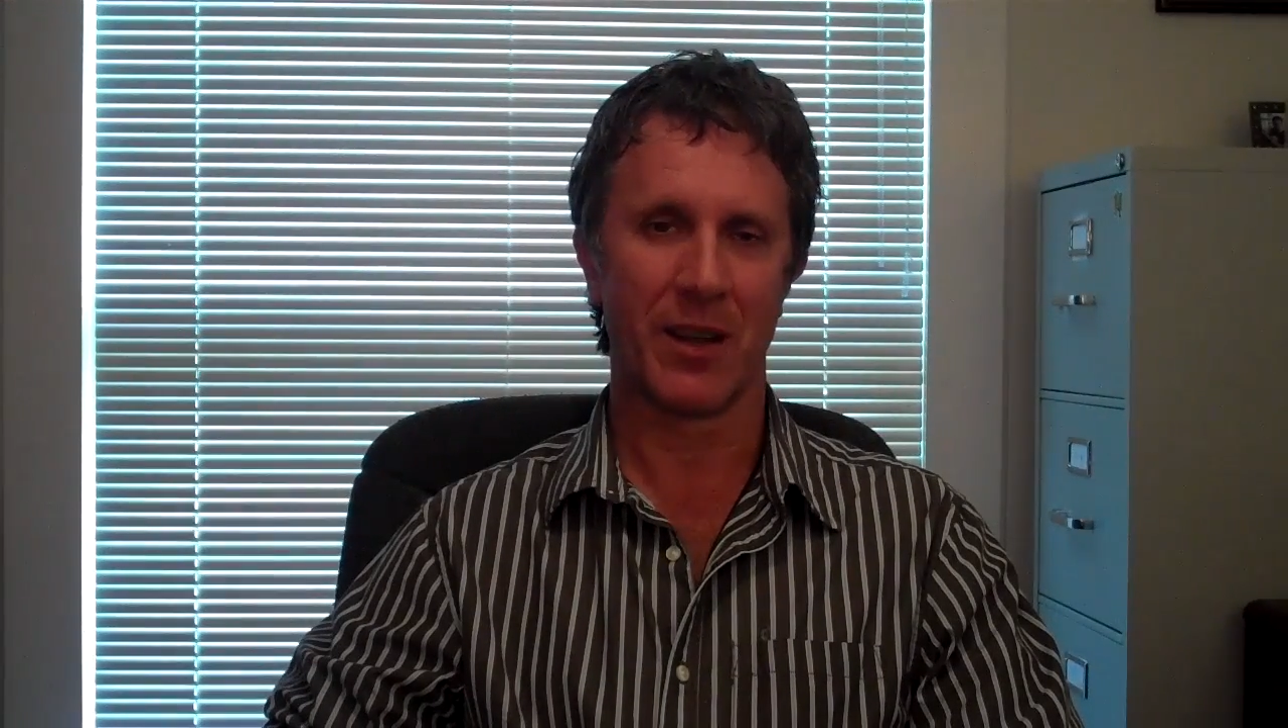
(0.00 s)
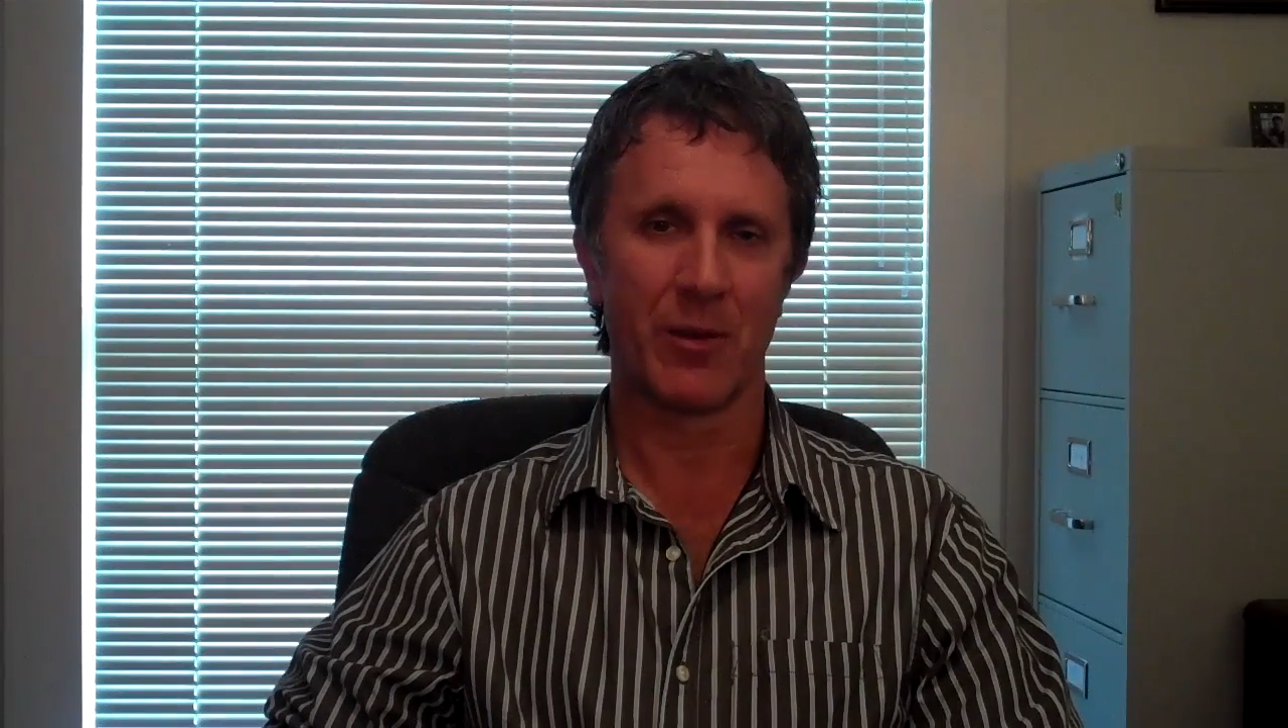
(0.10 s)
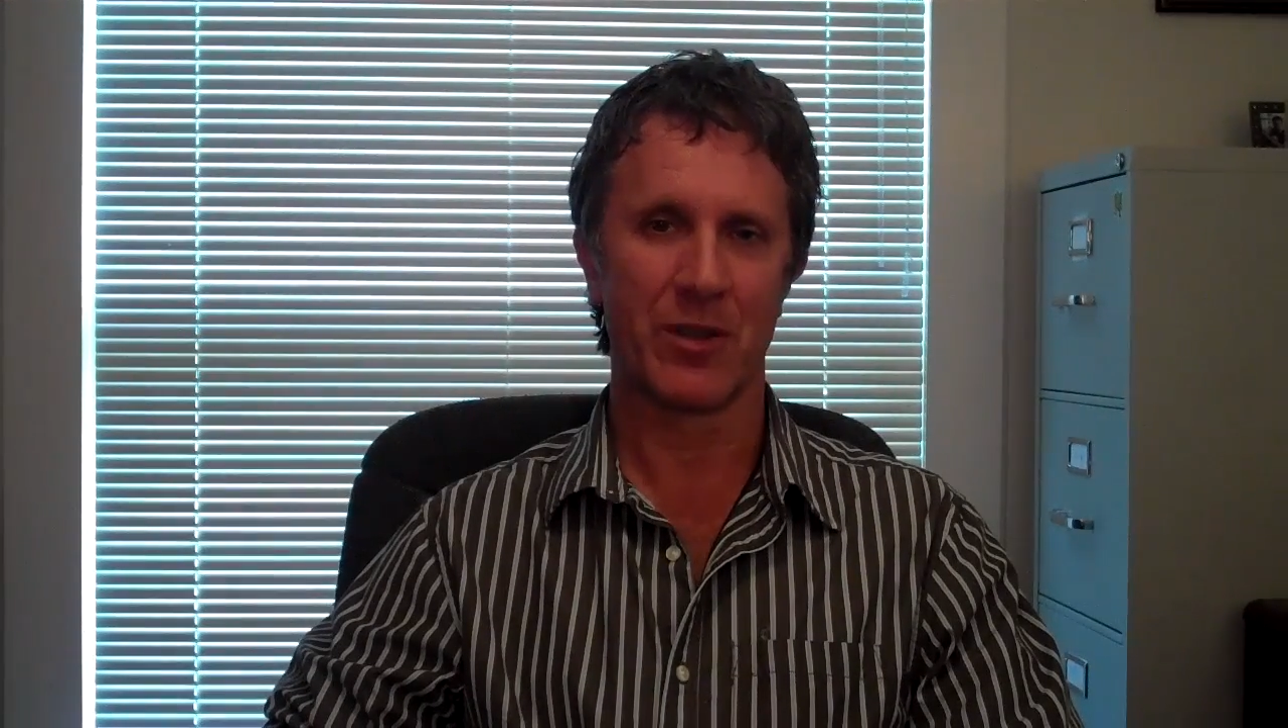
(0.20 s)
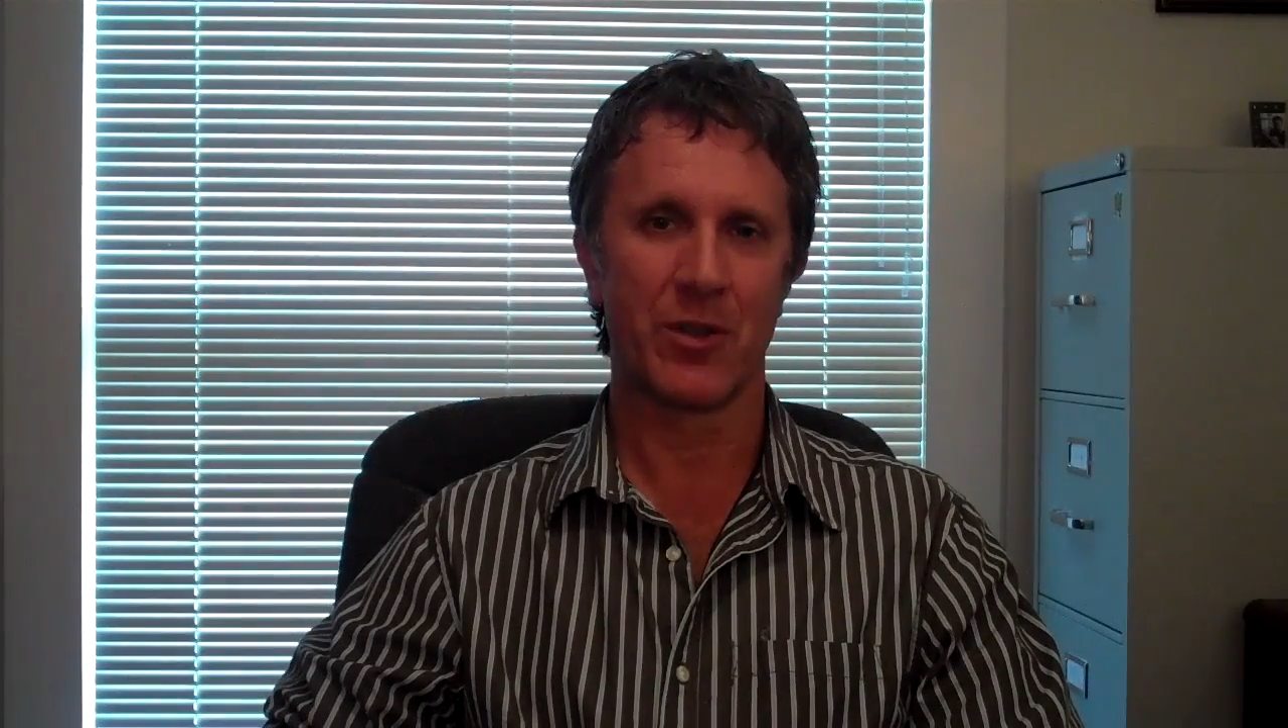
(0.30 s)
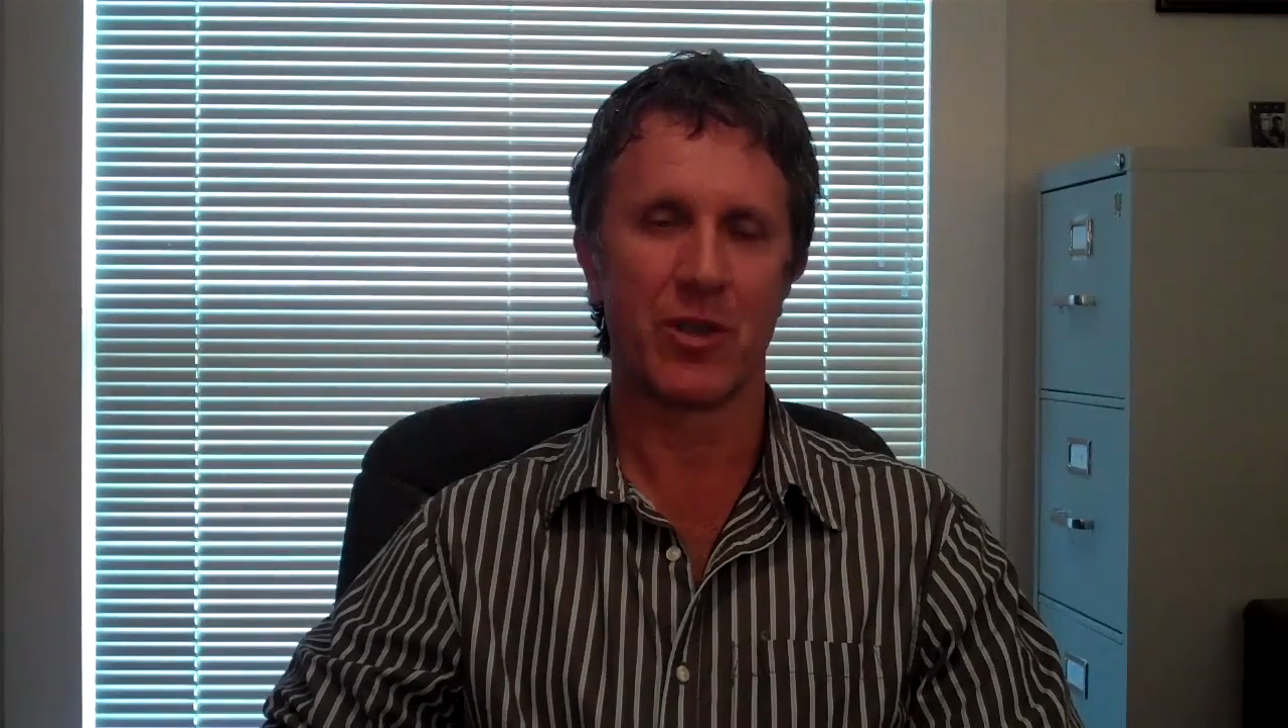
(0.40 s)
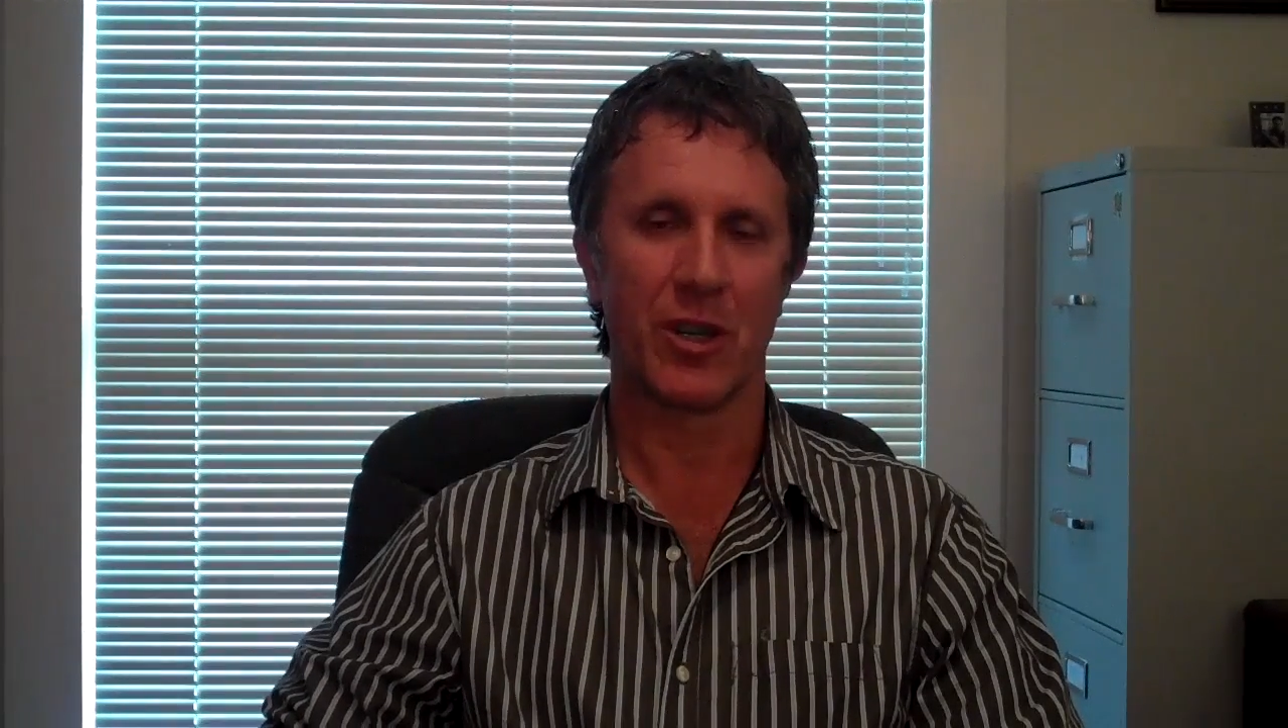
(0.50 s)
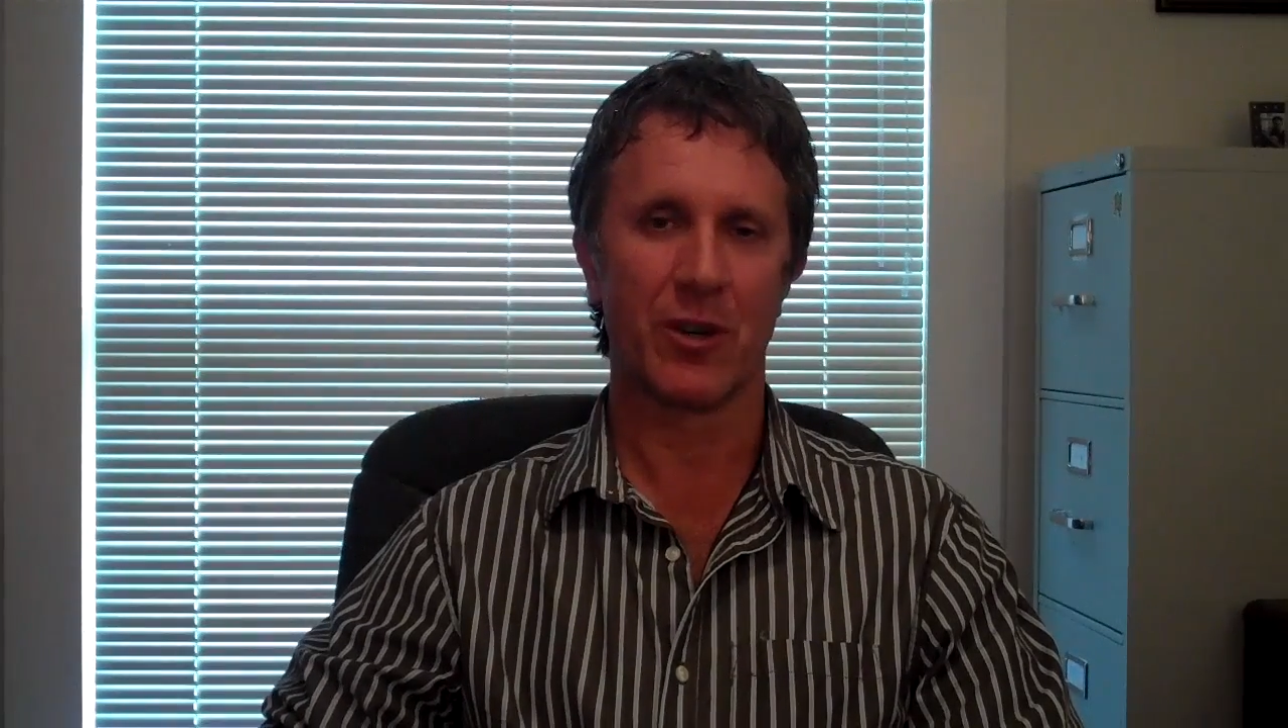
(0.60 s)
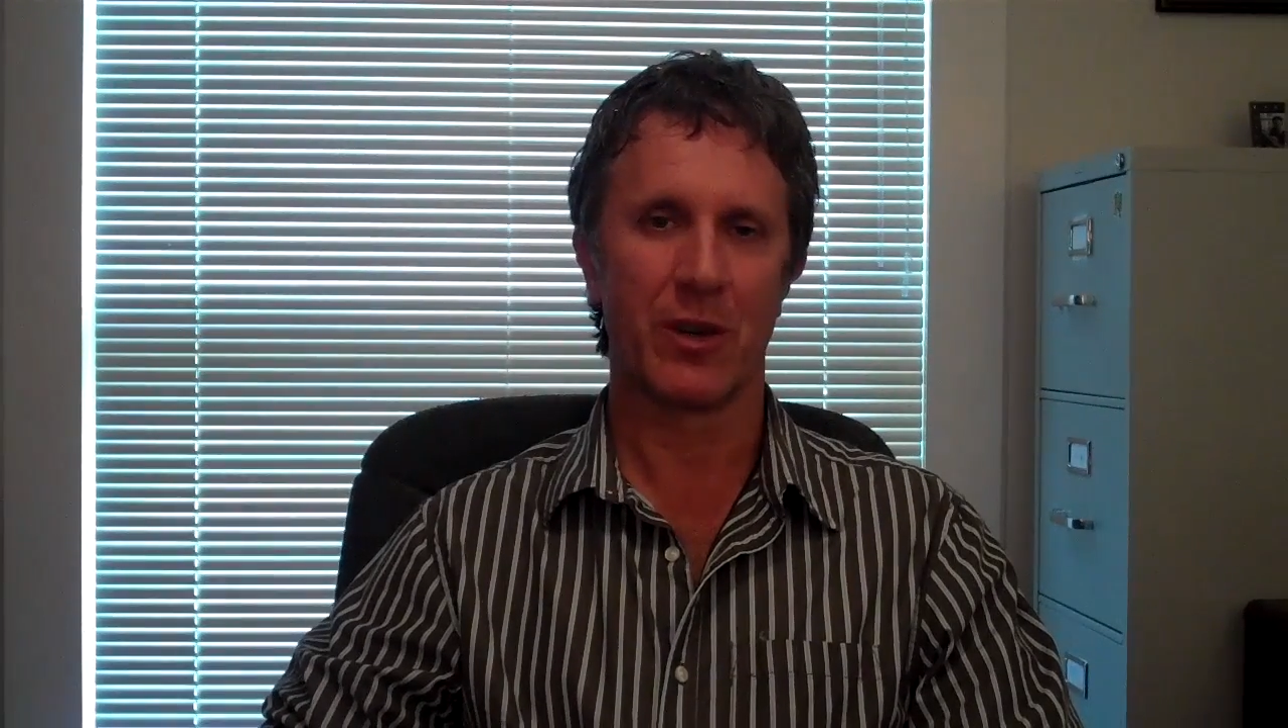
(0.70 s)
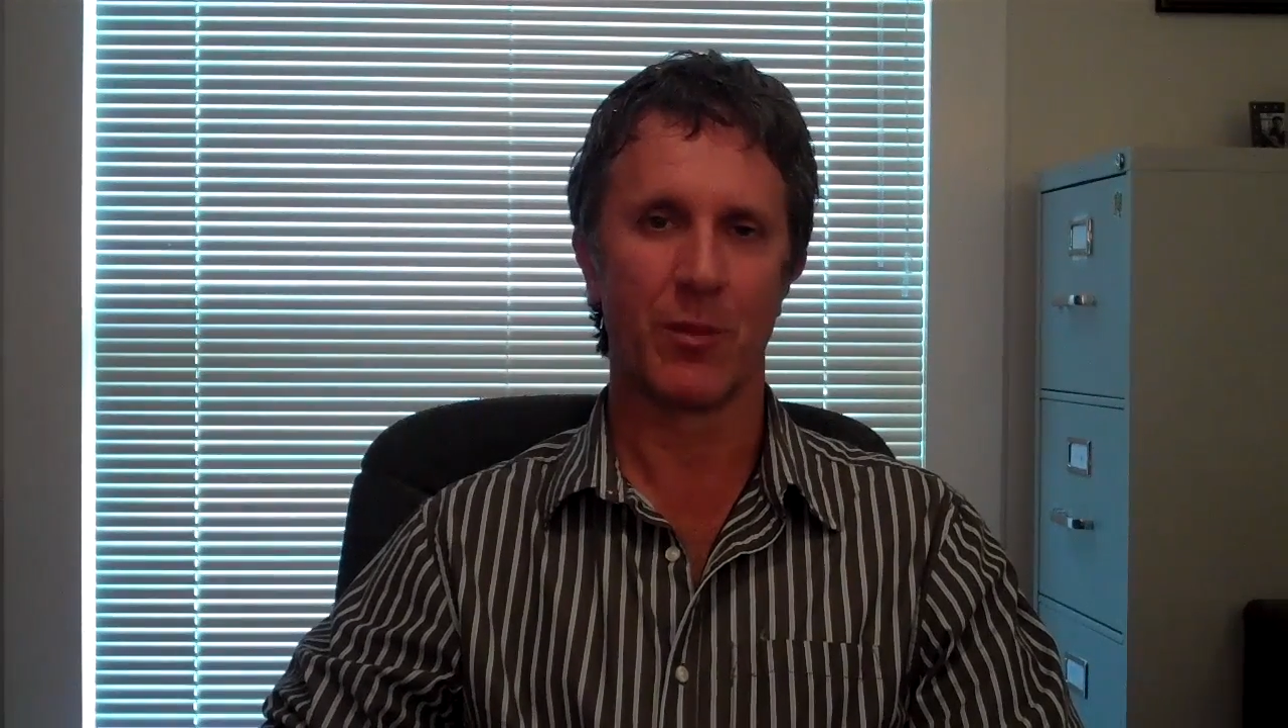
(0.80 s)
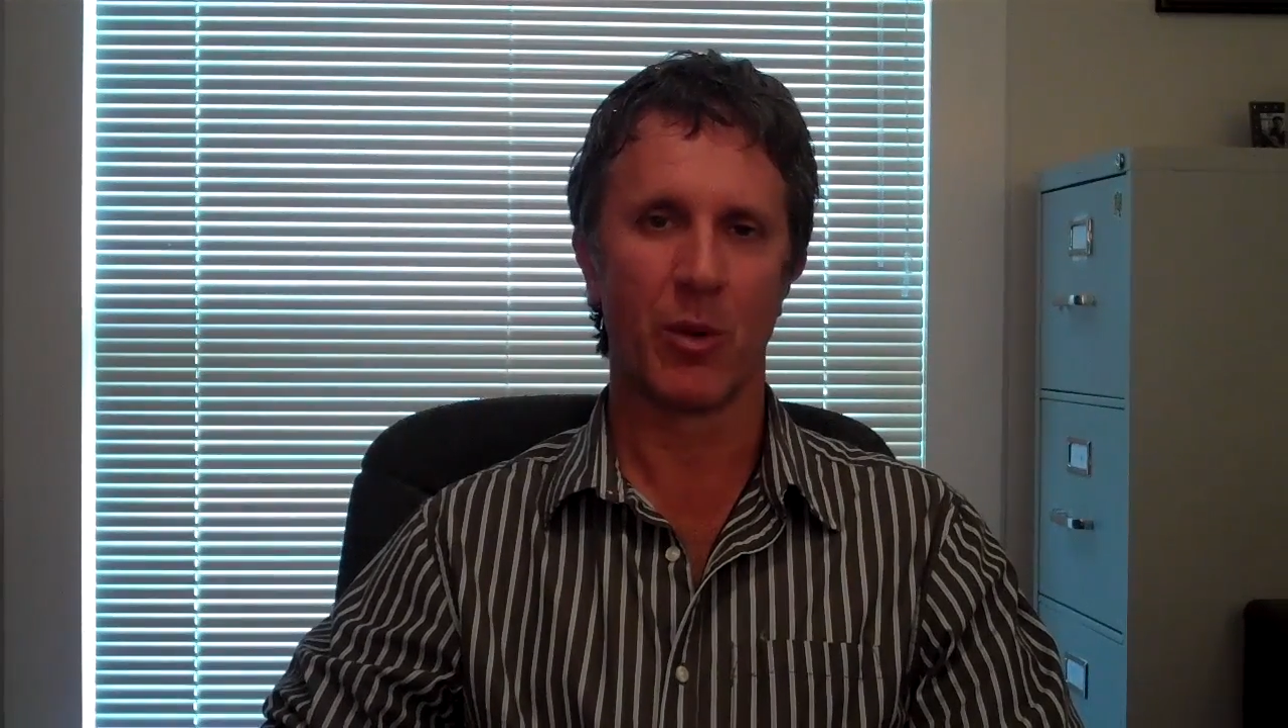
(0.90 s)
I think it was 2 children,